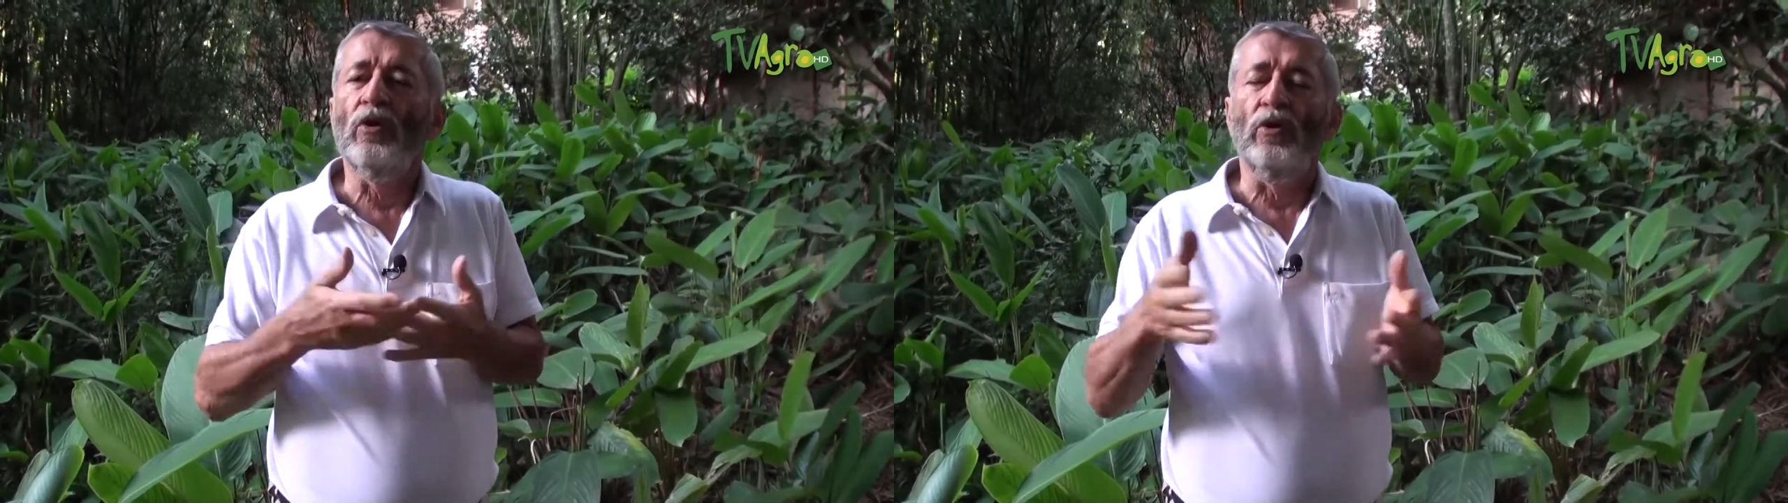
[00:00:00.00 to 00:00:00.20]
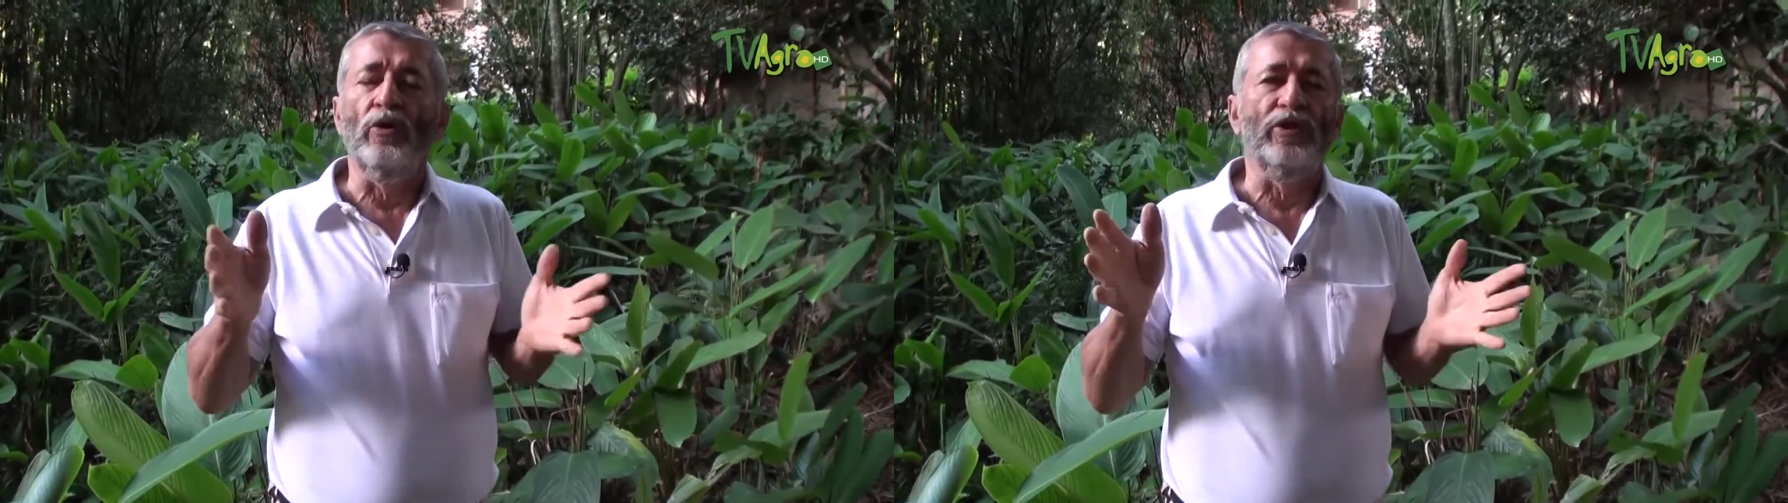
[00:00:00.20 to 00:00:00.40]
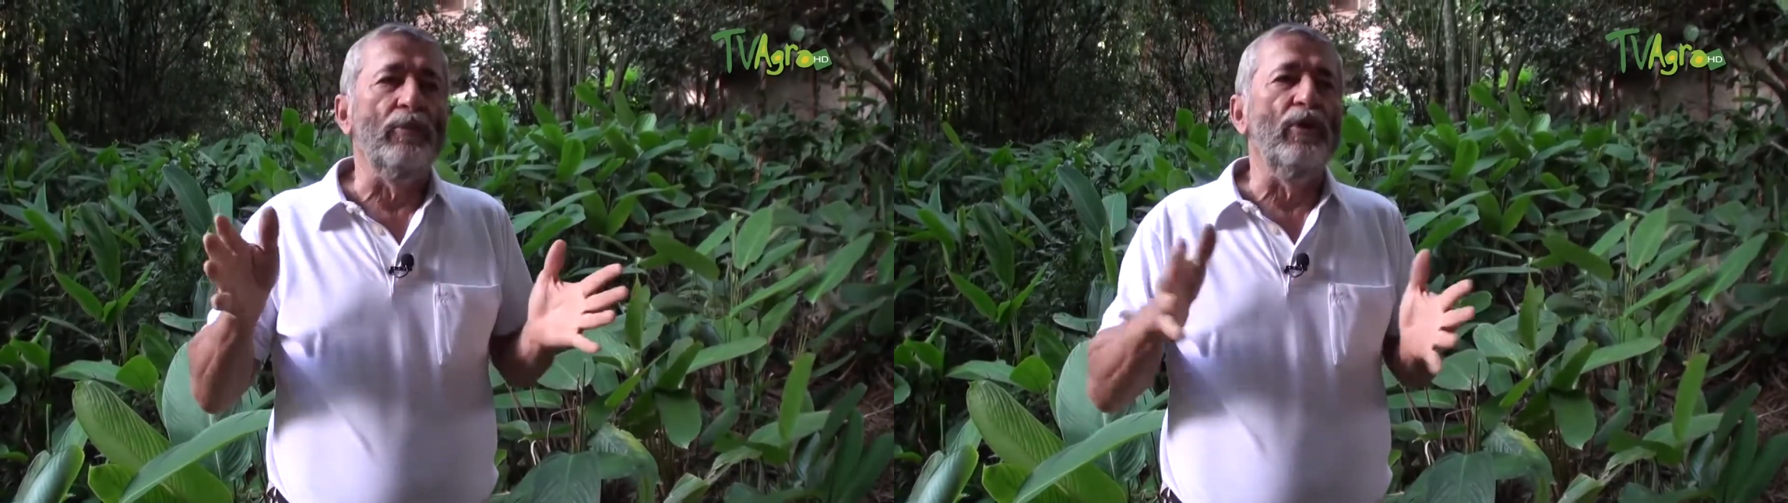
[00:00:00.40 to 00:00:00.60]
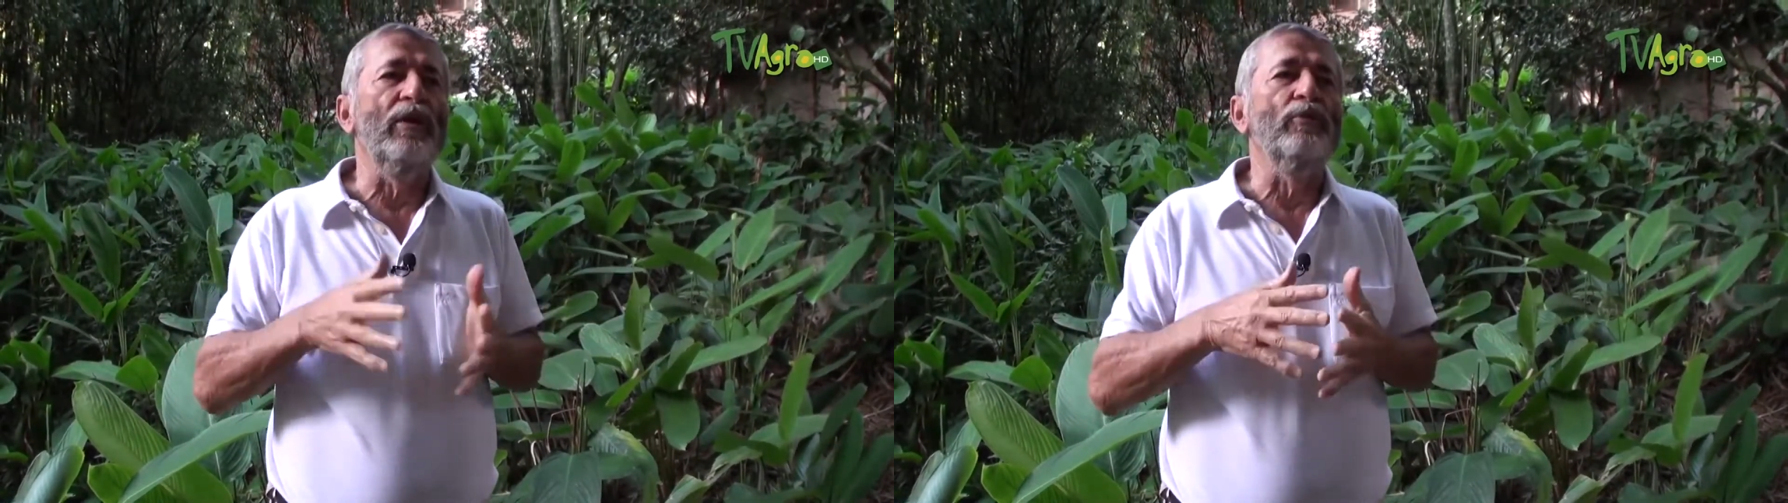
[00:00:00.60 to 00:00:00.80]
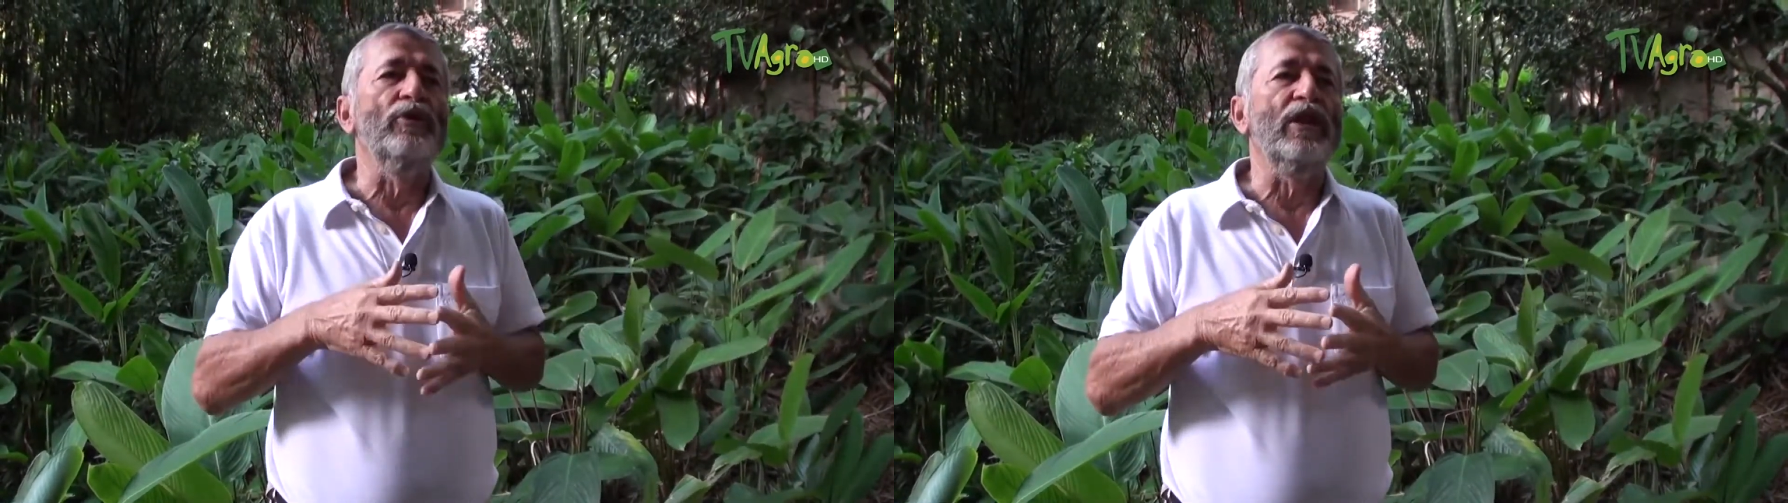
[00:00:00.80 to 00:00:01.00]
My
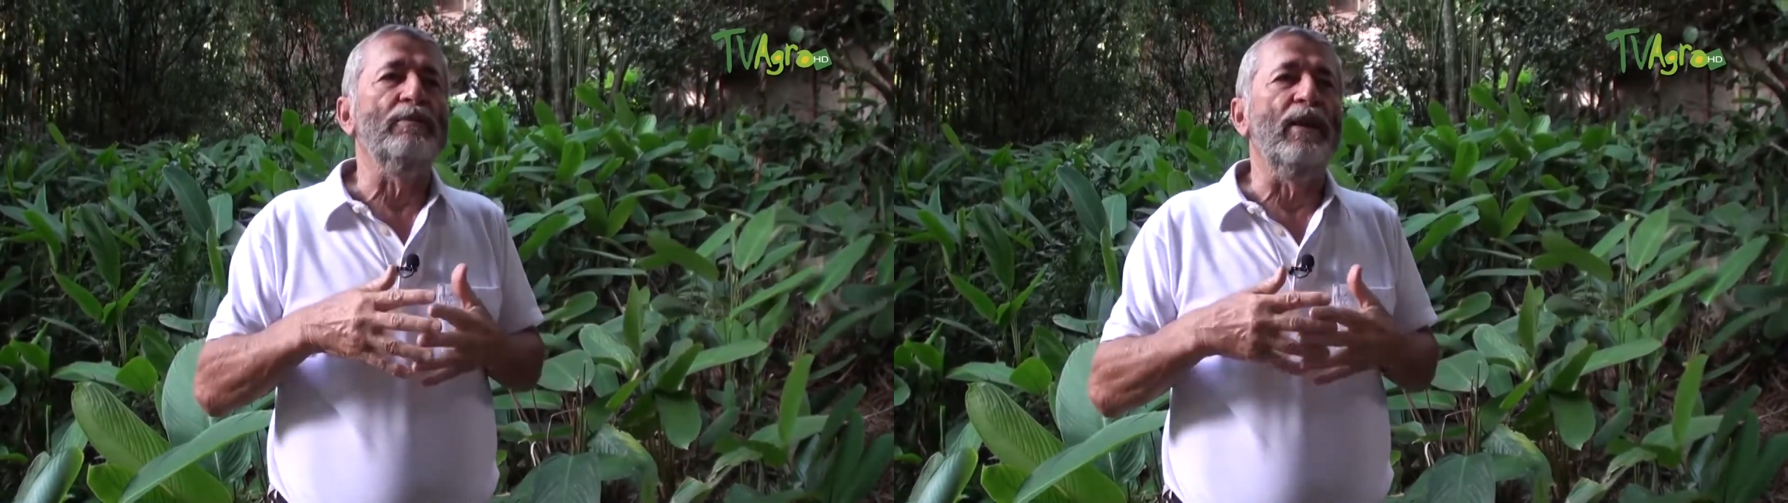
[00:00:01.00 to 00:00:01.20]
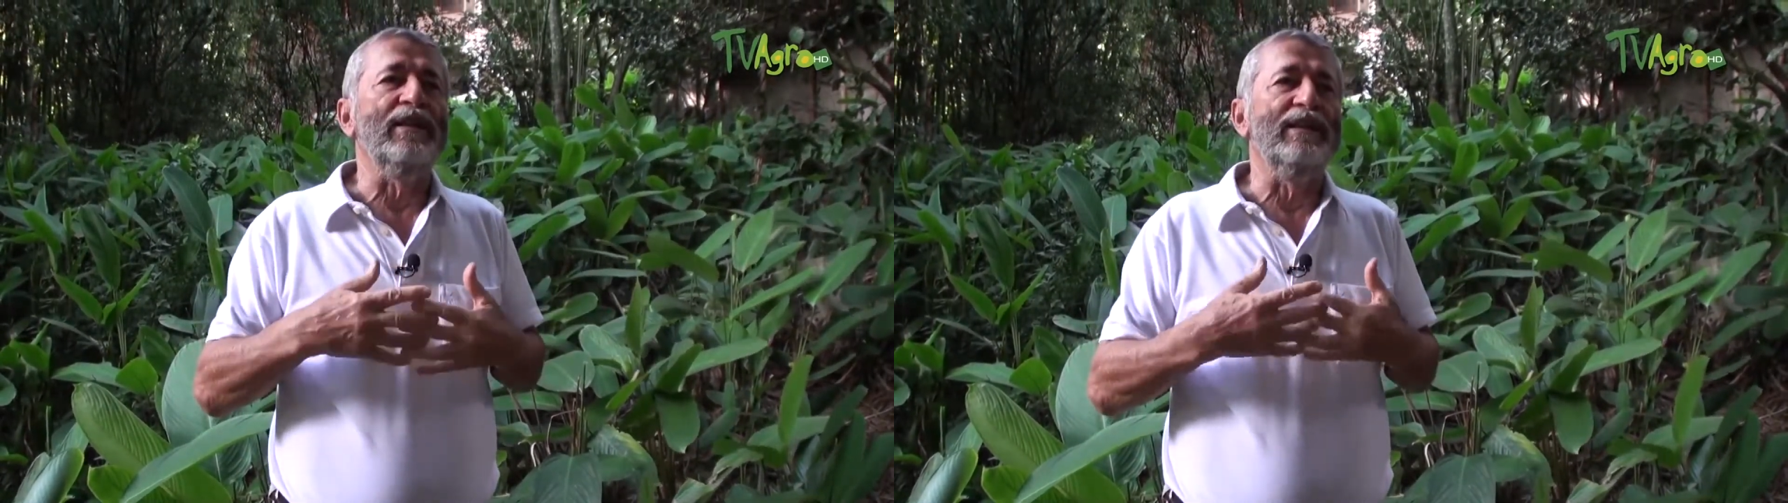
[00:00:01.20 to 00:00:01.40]
profession and my